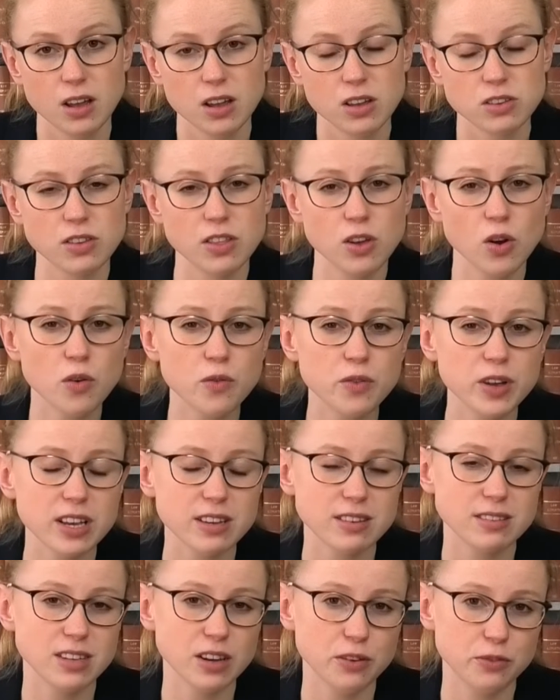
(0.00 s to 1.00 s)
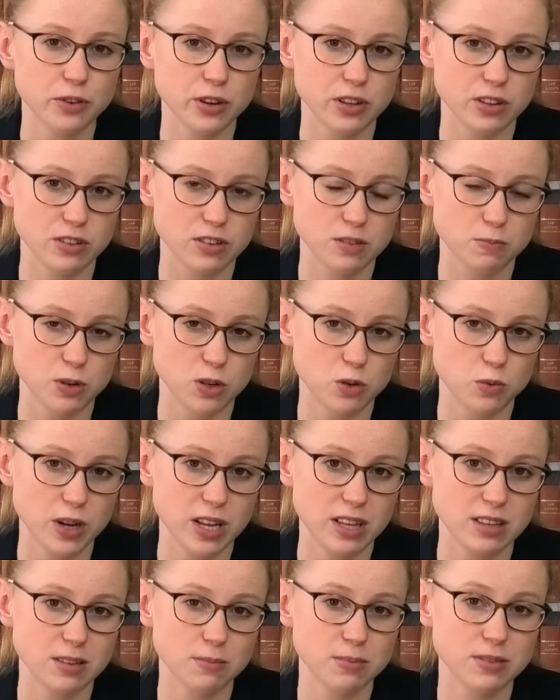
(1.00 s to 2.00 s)
So the obvious difference
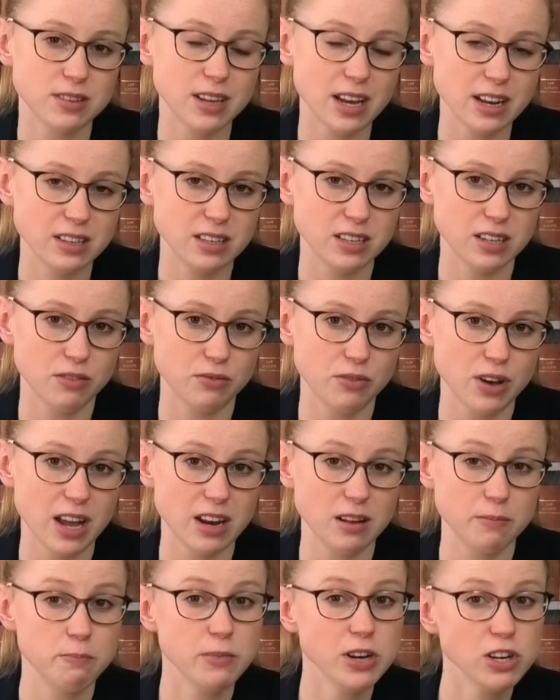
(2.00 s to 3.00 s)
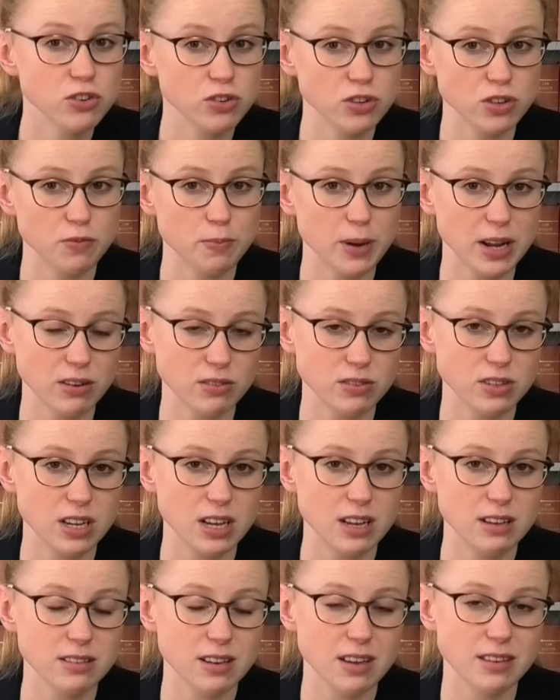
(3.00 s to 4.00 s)
between substantive and administrative
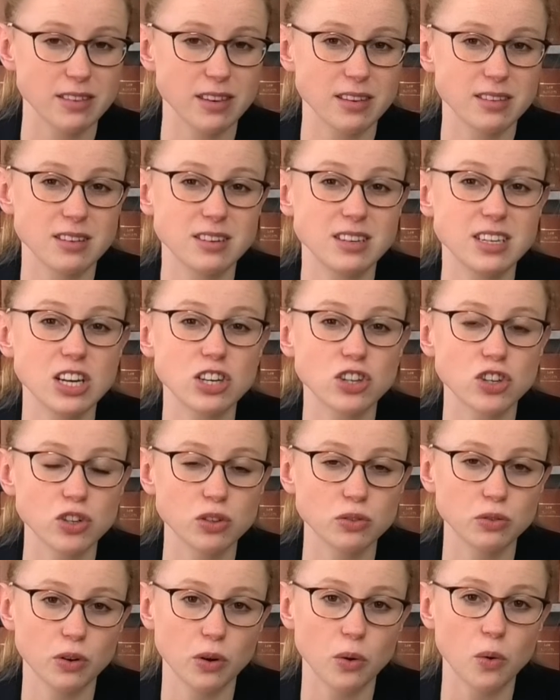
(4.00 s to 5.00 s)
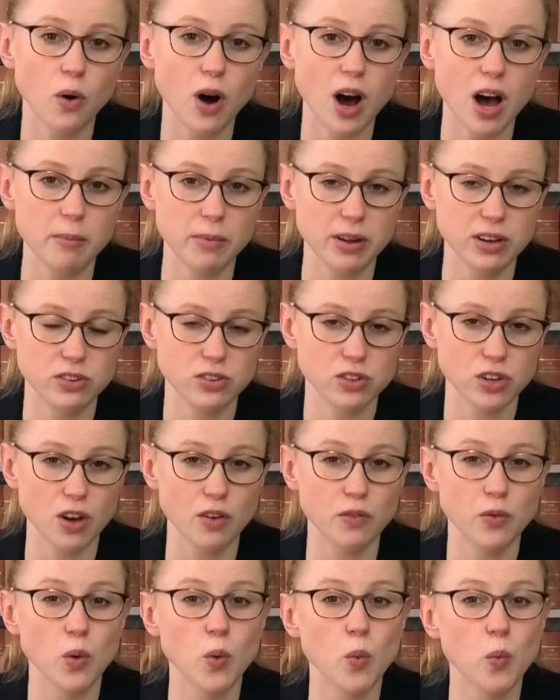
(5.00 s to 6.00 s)
penalties is this additional requirement
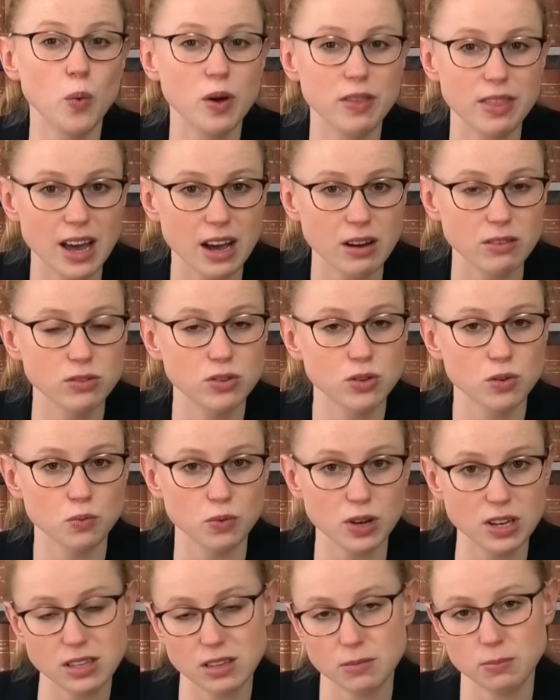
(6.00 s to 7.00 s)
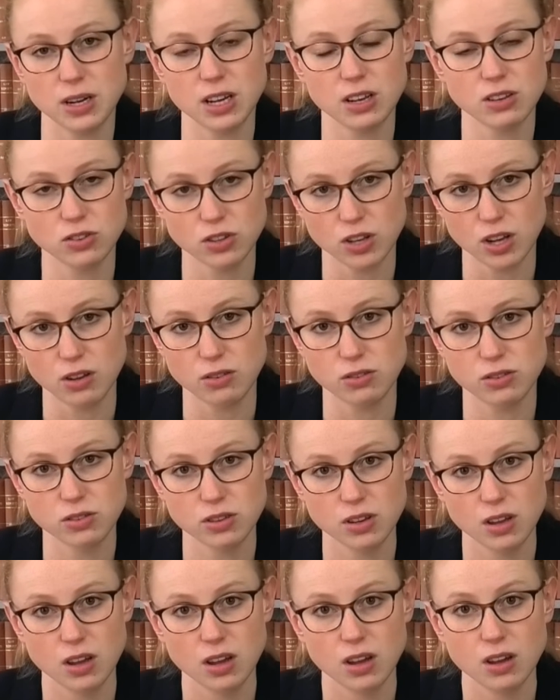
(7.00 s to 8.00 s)
of without reasonable
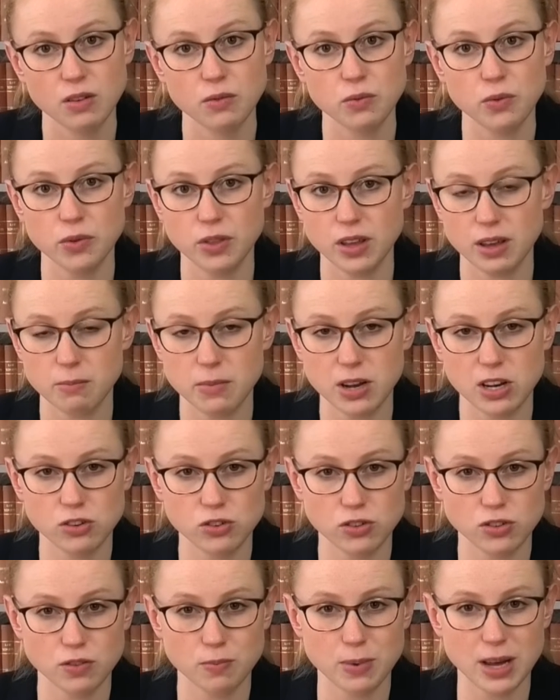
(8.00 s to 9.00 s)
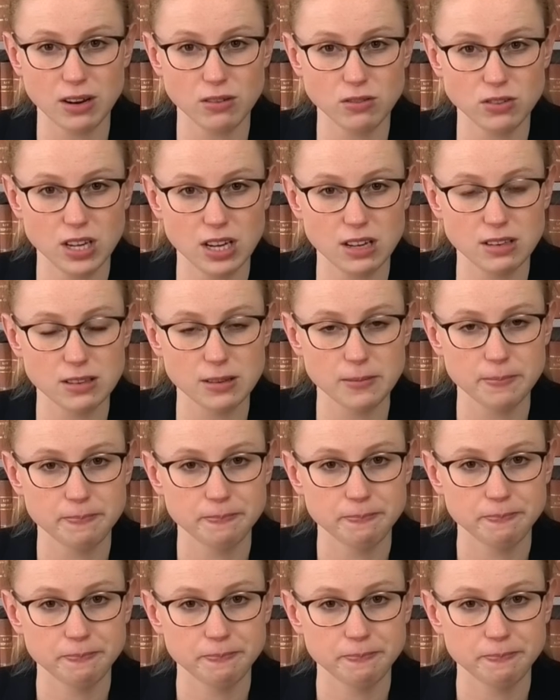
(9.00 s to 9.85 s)
excuse for the administrative penalties.